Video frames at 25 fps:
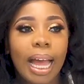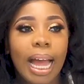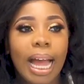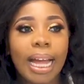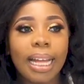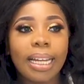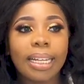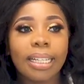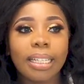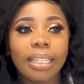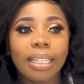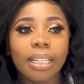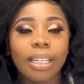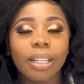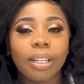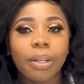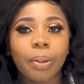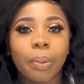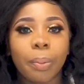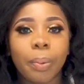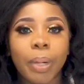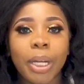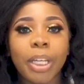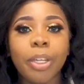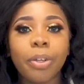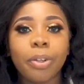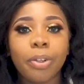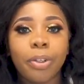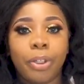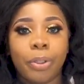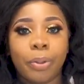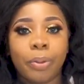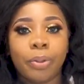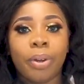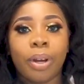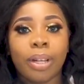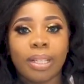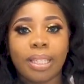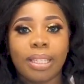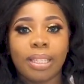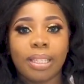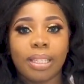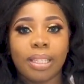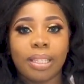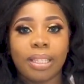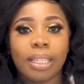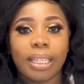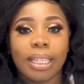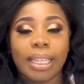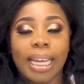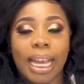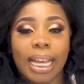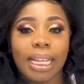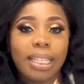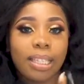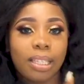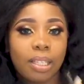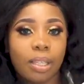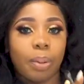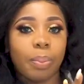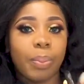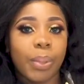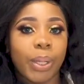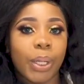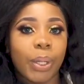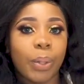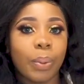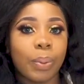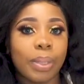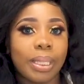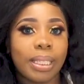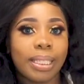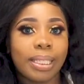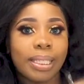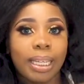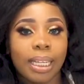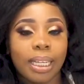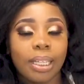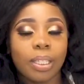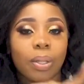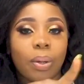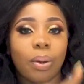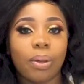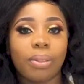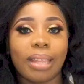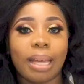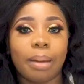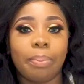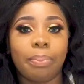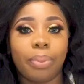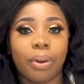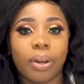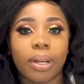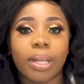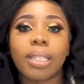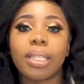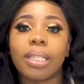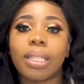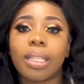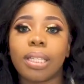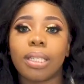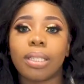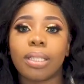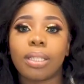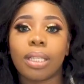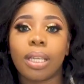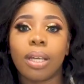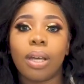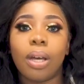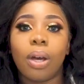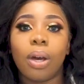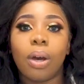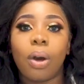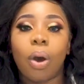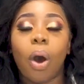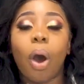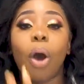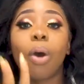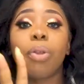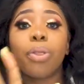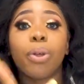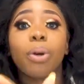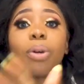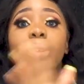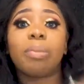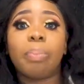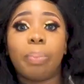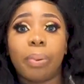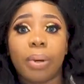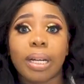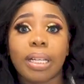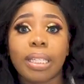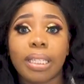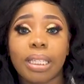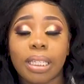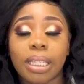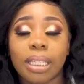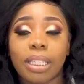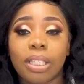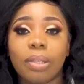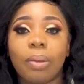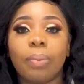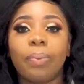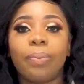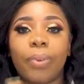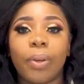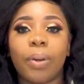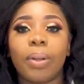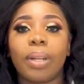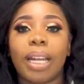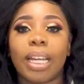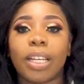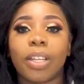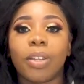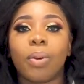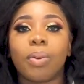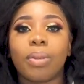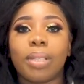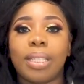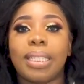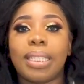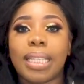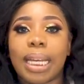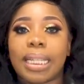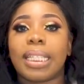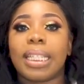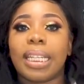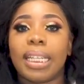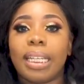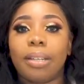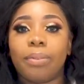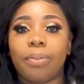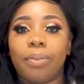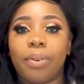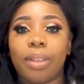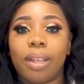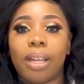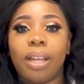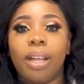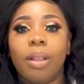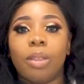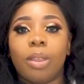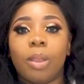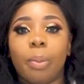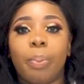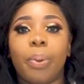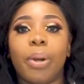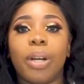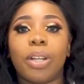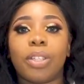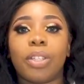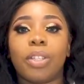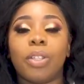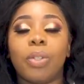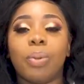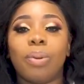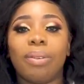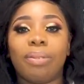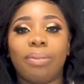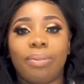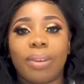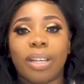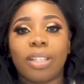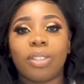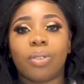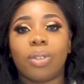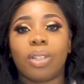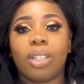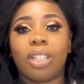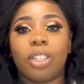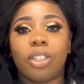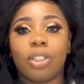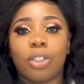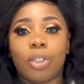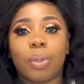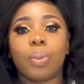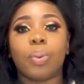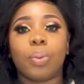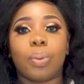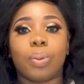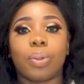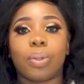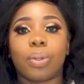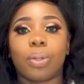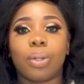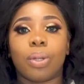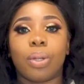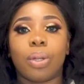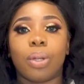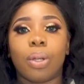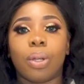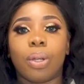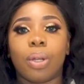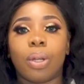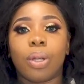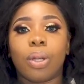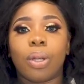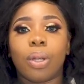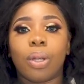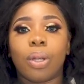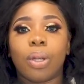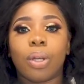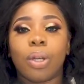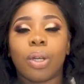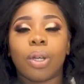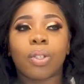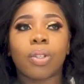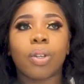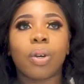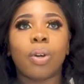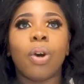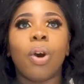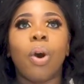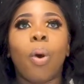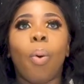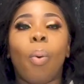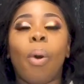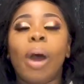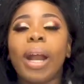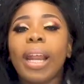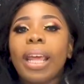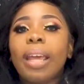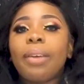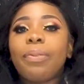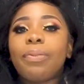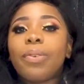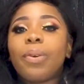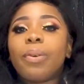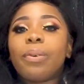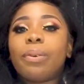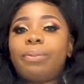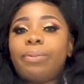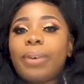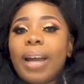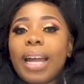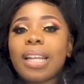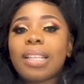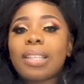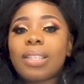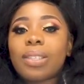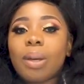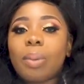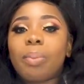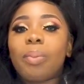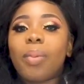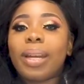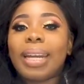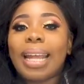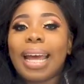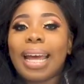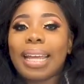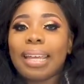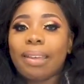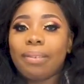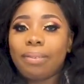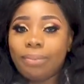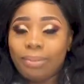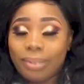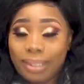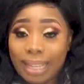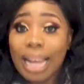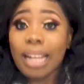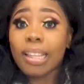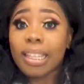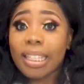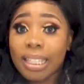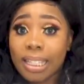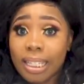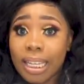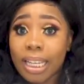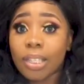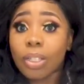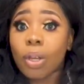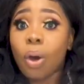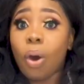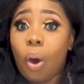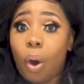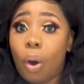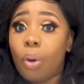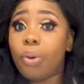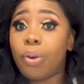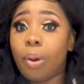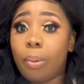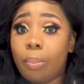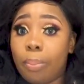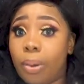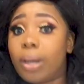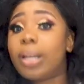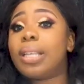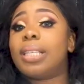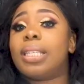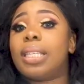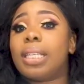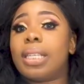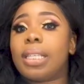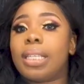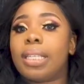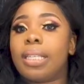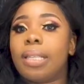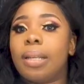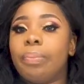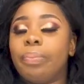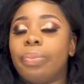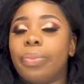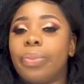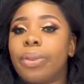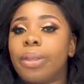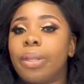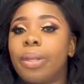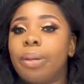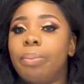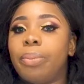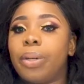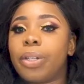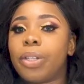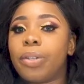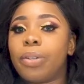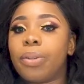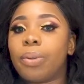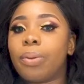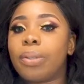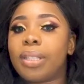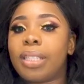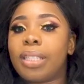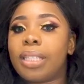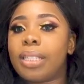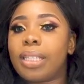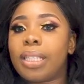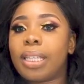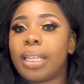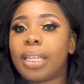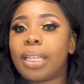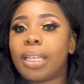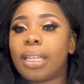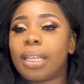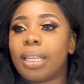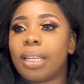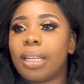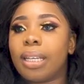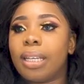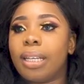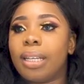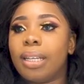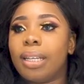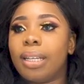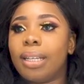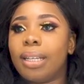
And when you do not get somebody who ticks all that boxes, all those boxes, you feel like you're settling for the person you eventually choose. So what if you find someone that ticks all your boxes, but you don't tick